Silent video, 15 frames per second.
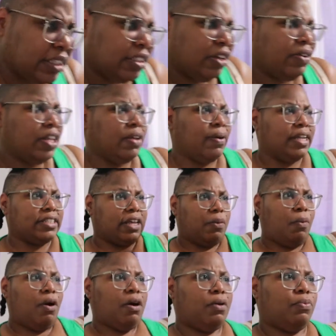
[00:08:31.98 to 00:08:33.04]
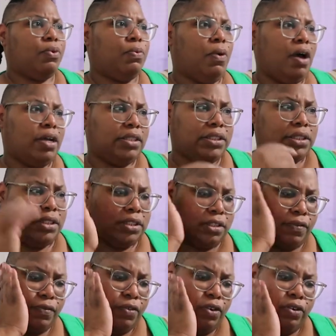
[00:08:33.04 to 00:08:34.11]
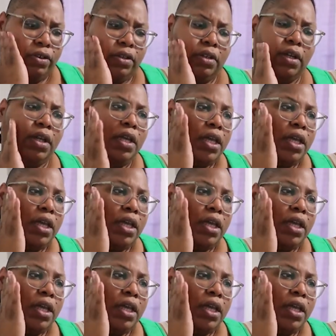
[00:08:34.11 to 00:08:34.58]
So anyways, we walk into the Sephora.